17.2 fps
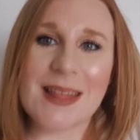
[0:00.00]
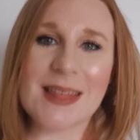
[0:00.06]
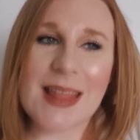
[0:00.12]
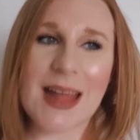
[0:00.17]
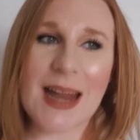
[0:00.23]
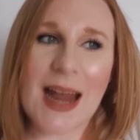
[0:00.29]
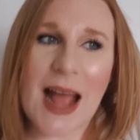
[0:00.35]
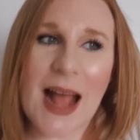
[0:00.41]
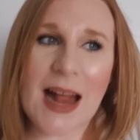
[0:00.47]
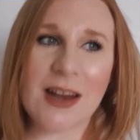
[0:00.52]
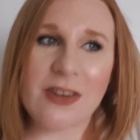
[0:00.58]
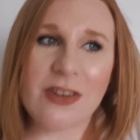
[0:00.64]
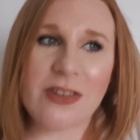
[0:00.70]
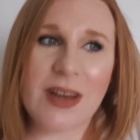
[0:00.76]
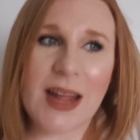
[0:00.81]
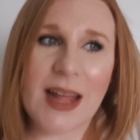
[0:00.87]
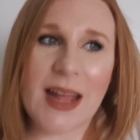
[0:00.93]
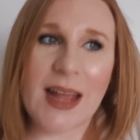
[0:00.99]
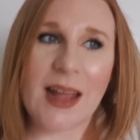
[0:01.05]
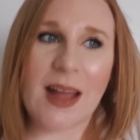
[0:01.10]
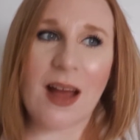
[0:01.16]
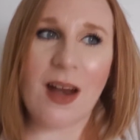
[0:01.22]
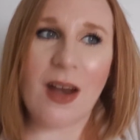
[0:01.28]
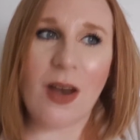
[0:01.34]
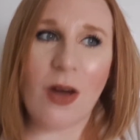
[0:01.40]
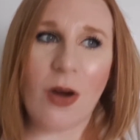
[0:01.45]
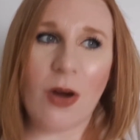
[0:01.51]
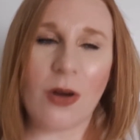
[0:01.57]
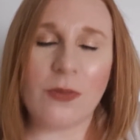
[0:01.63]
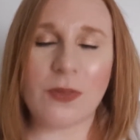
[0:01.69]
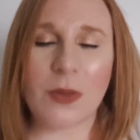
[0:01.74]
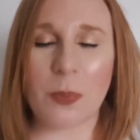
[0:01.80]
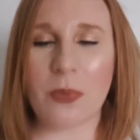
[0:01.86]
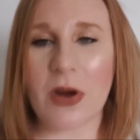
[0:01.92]
then actually a lot
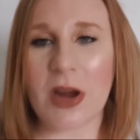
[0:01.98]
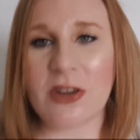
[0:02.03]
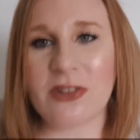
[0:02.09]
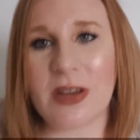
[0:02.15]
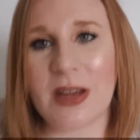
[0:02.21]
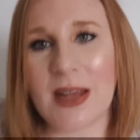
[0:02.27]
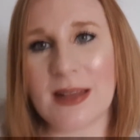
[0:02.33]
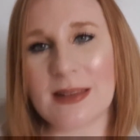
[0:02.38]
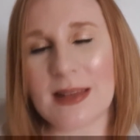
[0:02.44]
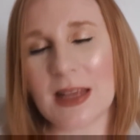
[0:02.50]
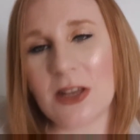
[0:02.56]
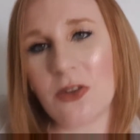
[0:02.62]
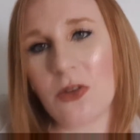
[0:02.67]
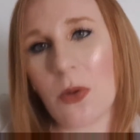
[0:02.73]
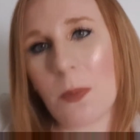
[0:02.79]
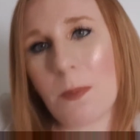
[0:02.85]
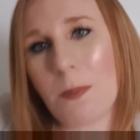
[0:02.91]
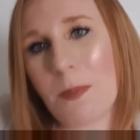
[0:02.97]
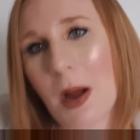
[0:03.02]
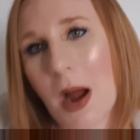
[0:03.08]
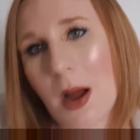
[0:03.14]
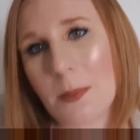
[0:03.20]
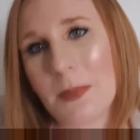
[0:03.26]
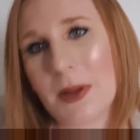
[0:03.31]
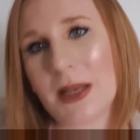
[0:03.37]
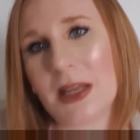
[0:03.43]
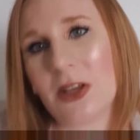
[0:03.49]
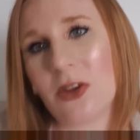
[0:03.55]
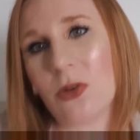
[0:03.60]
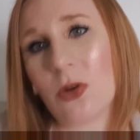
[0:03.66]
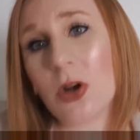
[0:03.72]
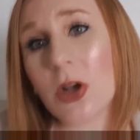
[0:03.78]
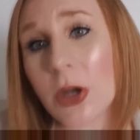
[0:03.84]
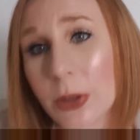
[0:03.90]
of the pressure is in your bum and in
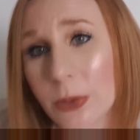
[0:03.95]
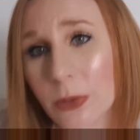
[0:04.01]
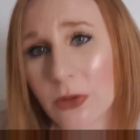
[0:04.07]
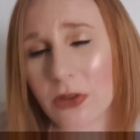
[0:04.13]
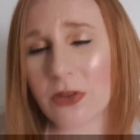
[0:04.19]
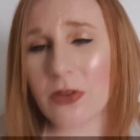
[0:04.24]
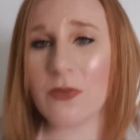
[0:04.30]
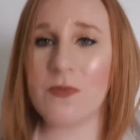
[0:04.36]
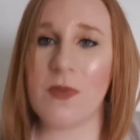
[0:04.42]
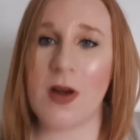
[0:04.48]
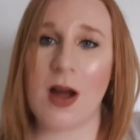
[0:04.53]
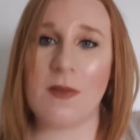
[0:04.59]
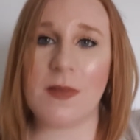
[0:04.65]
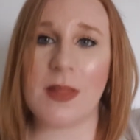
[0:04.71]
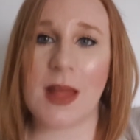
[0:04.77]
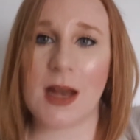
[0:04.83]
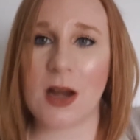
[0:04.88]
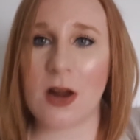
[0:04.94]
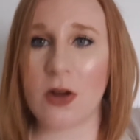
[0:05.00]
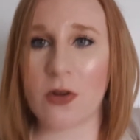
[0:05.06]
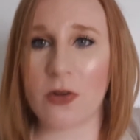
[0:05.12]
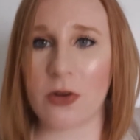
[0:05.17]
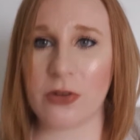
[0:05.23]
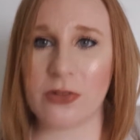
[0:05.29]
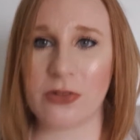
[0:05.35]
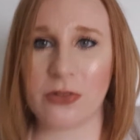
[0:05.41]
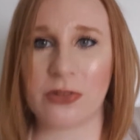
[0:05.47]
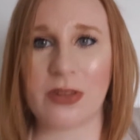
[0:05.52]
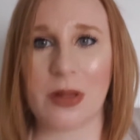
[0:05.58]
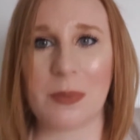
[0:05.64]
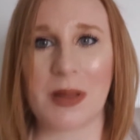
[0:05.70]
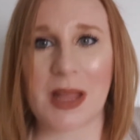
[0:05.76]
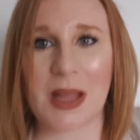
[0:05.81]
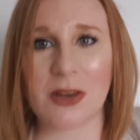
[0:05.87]
your glutes rather than across your
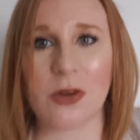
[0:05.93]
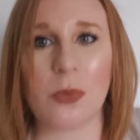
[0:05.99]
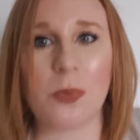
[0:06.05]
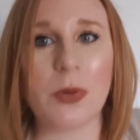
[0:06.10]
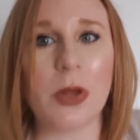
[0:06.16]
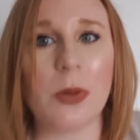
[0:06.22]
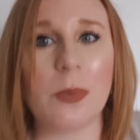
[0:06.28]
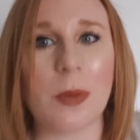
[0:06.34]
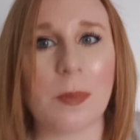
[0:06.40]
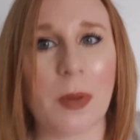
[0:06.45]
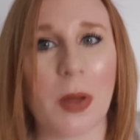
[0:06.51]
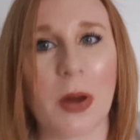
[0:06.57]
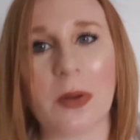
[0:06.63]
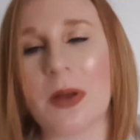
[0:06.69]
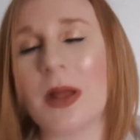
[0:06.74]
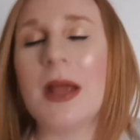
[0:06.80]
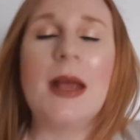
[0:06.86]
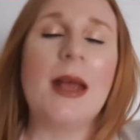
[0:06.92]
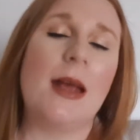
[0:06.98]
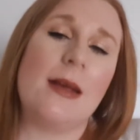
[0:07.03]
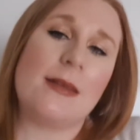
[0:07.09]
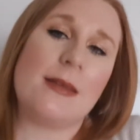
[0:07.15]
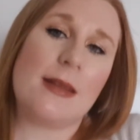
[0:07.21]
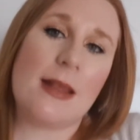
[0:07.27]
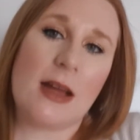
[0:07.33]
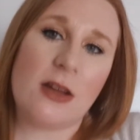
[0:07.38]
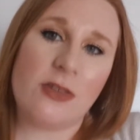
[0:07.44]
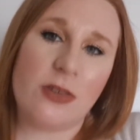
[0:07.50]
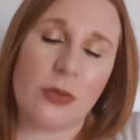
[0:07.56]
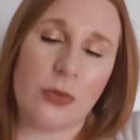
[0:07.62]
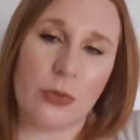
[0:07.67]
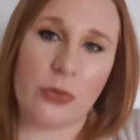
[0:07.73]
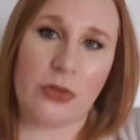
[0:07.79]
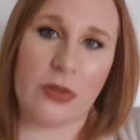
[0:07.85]
stomach and your pubic bone. So that should
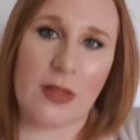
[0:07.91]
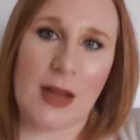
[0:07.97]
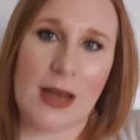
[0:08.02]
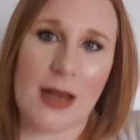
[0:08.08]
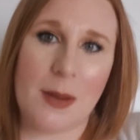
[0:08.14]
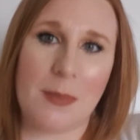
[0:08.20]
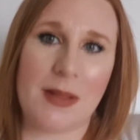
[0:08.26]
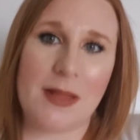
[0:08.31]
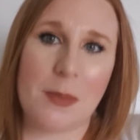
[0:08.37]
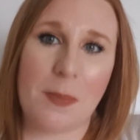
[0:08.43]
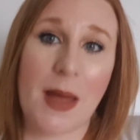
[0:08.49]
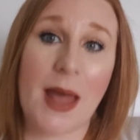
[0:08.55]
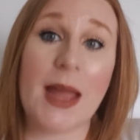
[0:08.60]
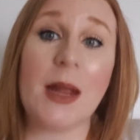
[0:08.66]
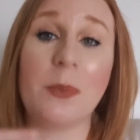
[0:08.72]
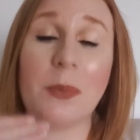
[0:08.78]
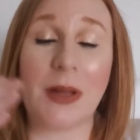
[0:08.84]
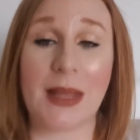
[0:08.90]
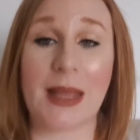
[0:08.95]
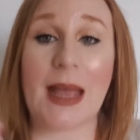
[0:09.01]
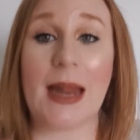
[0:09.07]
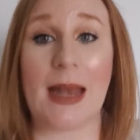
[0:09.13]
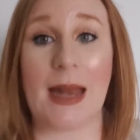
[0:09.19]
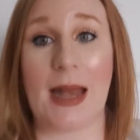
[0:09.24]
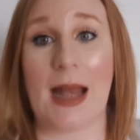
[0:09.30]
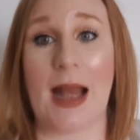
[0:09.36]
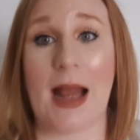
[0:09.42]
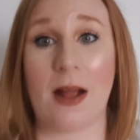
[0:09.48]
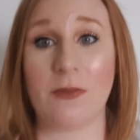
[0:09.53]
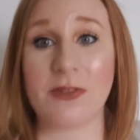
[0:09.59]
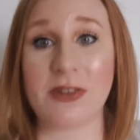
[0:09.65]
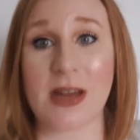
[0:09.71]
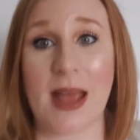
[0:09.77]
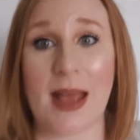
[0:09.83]
also then limit the pain when getting in and out
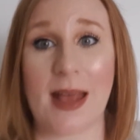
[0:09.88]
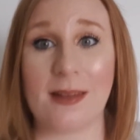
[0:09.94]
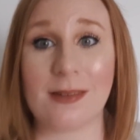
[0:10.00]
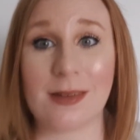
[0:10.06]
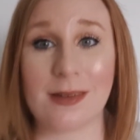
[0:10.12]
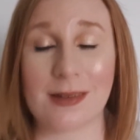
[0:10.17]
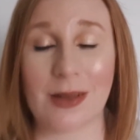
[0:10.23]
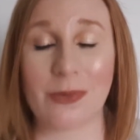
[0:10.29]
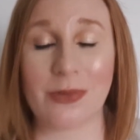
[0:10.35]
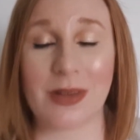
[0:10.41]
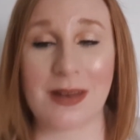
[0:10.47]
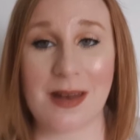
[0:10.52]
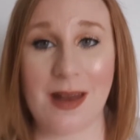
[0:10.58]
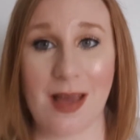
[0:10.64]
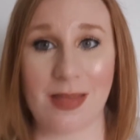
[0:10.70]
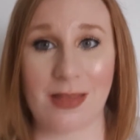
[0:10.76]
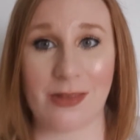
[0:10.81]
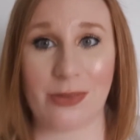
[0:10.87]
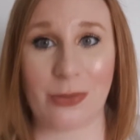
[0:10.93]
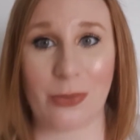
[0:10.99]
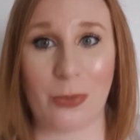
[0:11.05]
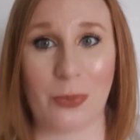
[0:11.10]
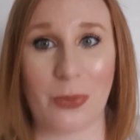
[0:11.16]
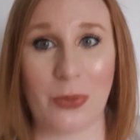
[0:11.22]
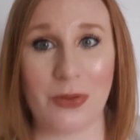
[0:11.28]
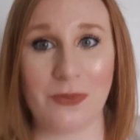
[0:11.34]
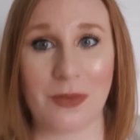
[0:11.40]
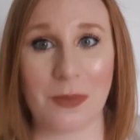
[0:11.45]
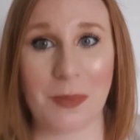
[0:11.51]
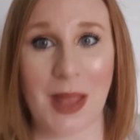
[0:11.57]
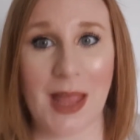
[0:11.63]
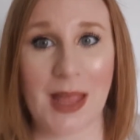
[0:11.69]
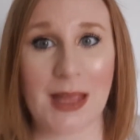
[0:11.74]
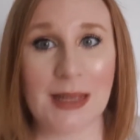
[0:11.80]
of chairs, because that was another sore point for
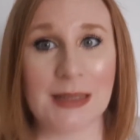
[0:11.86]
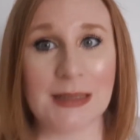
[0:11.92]
me.